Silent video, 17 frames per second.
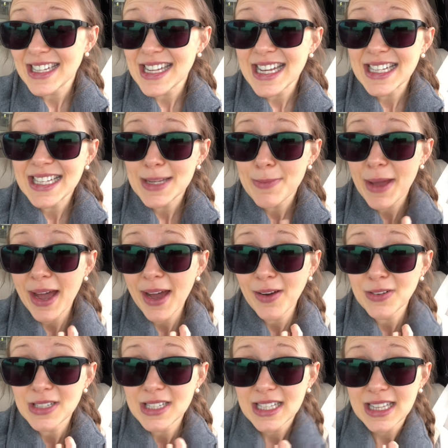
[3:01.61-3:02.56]
It's
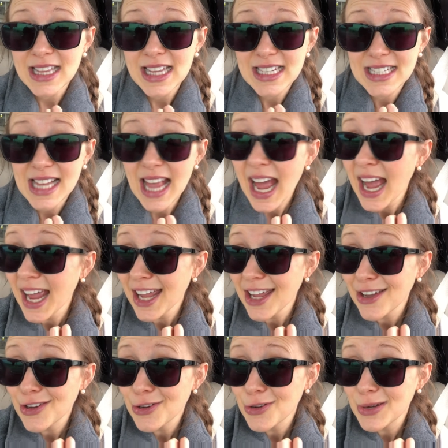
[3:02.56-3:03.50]
about this guy
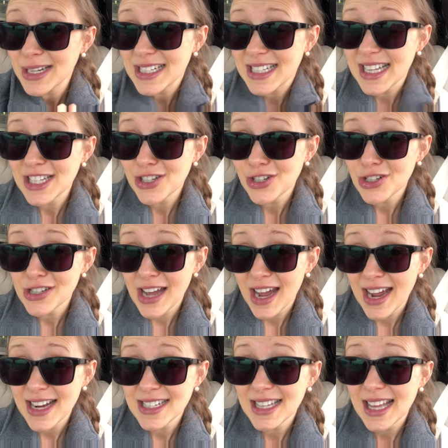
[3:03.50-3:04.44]
who his sister
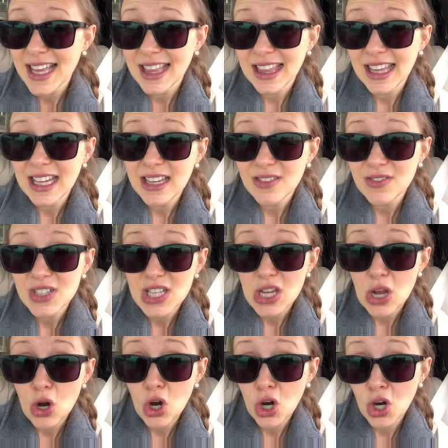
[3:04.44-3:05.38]
dies and leaves
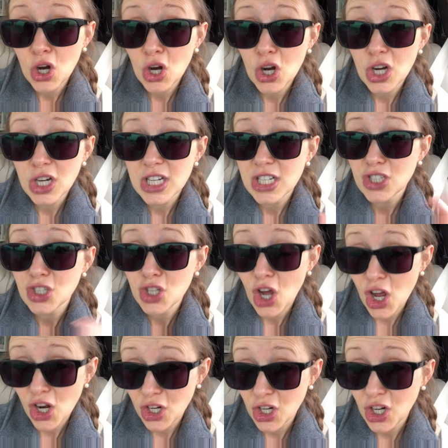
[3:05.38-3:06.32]
her
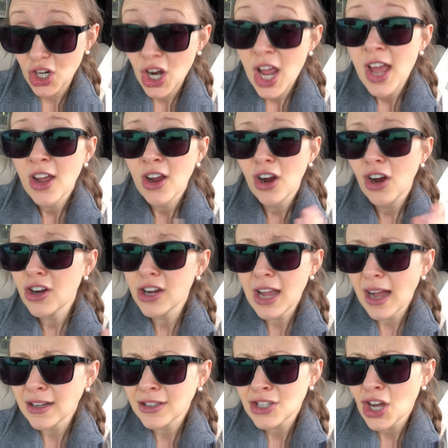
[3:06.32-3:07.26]
daughter, her
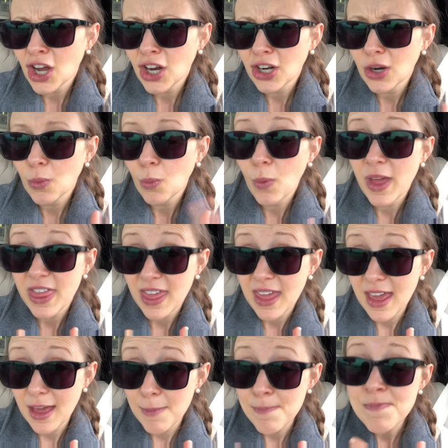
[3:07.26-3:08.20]
young daughter, with
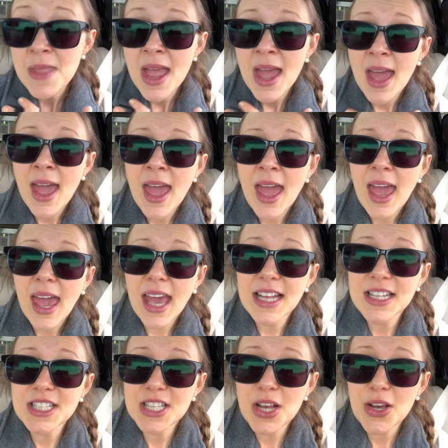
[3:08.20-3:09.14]
him.
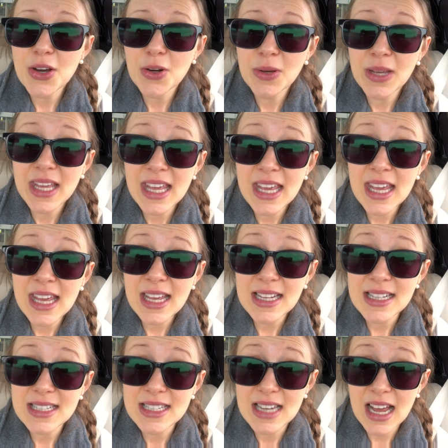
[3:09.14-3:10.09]
And so he
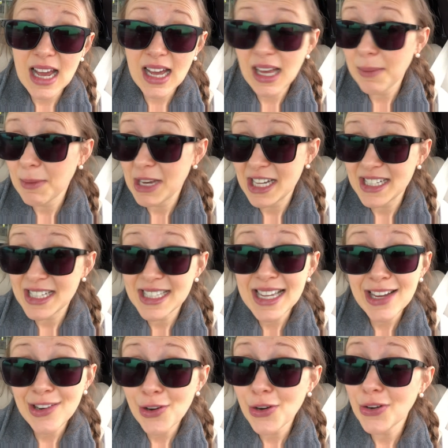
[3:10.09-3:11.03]
is not, I mean, he's
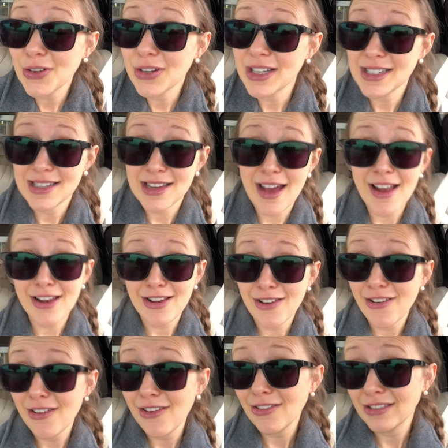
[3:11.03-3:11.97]
single. He's not at
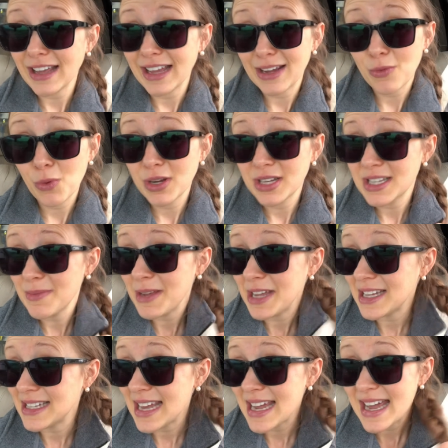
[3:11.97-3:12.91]
all like wanting to be
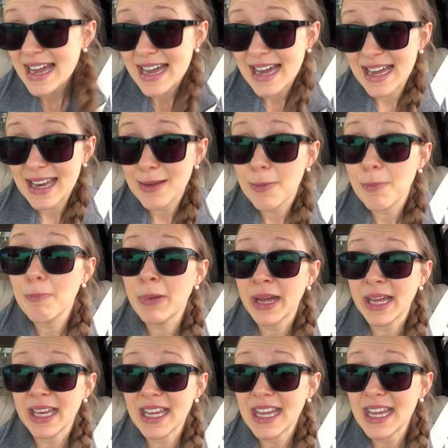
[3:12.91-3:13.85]
a dad,
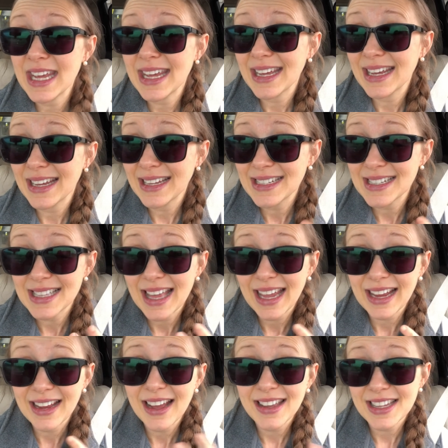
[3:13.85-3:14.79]
but he is
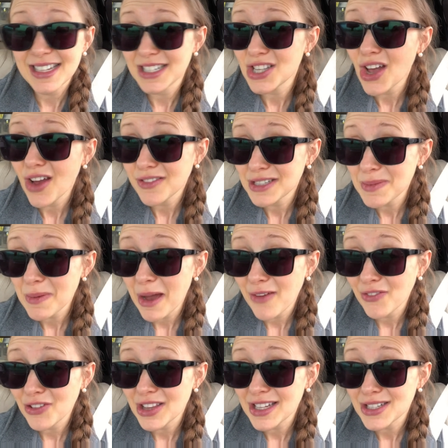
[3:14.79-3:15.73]
like got this soft spot
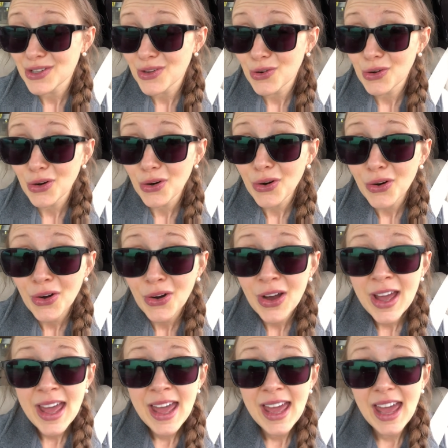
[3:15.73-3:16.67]
for this little girl.
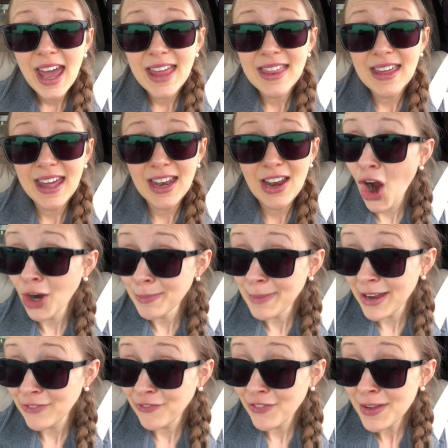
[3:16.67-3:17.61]
And then our
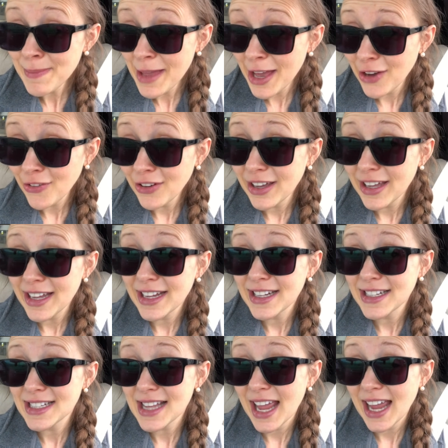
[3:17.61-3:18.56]
main female
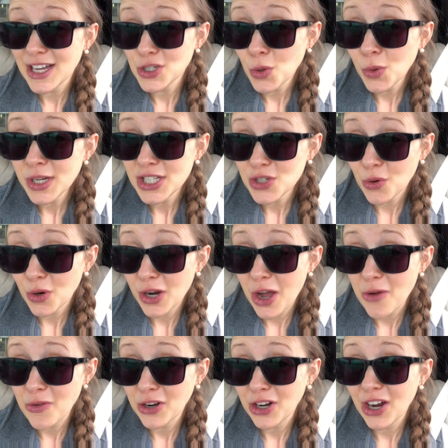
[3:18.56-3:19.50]
is a toy store
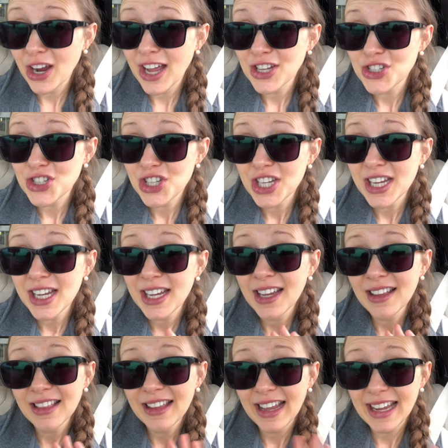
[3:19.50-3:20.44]
owner, and she
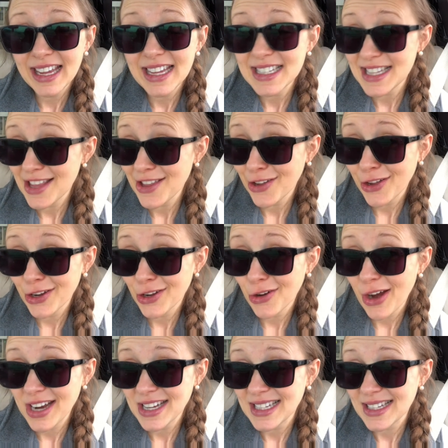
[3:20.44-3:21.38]
like gets in the good
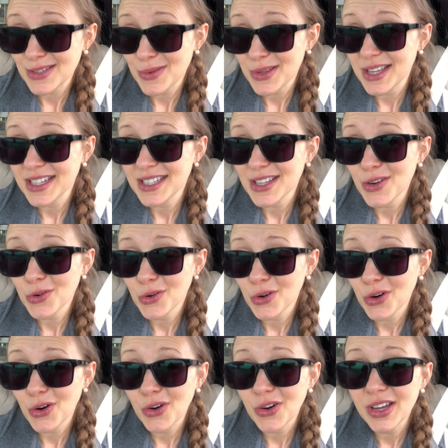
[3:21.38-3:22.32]
graces with this little
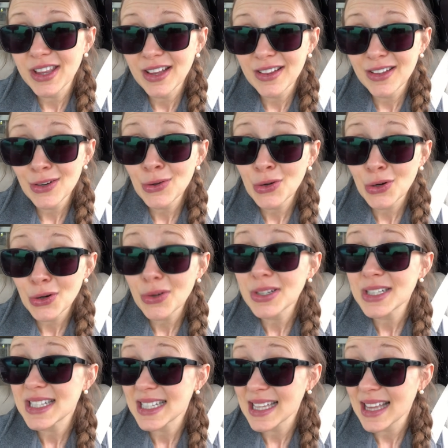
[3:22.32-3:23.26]
girl. And the little girl
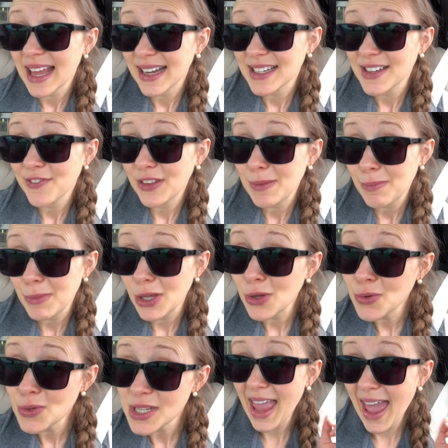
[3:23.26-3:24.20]
is selectively
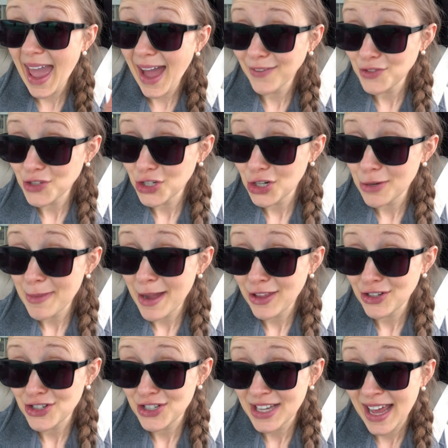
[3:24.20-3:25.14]
mute after her
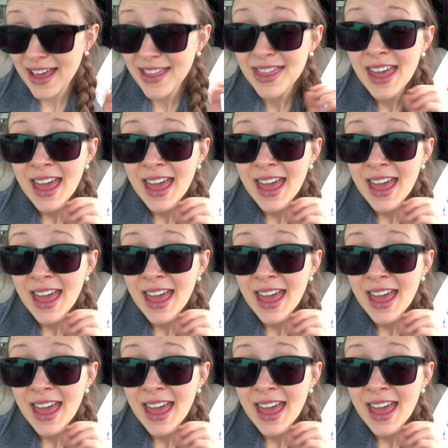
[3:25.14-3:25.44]
mother's death.